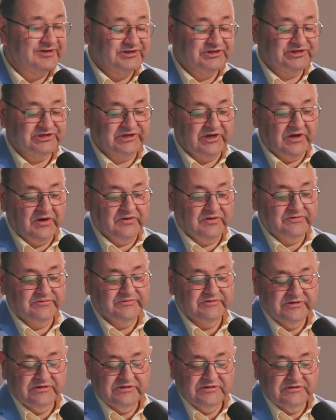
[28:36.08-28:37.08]

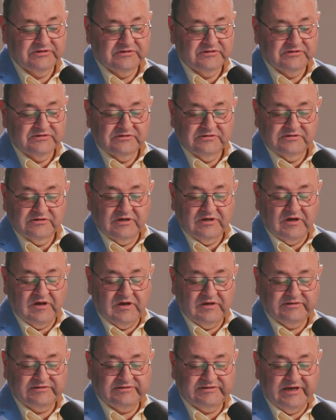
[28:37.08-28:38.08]
So
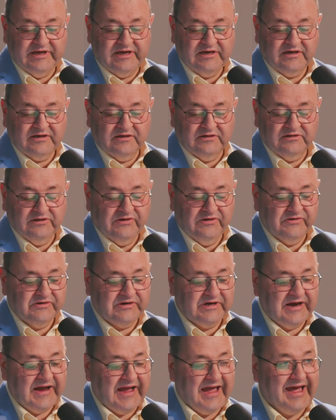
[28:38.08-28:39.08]
take a
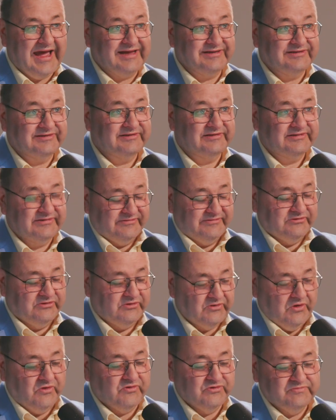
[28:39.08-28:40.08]
look at
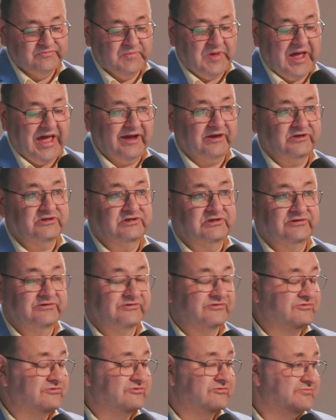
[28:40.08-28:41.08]
going back
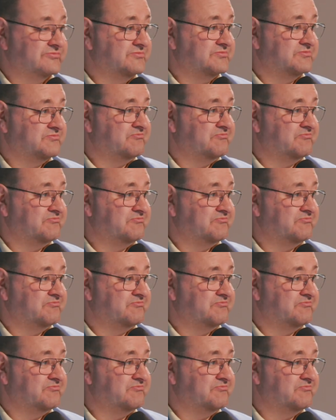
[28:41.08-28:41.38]
to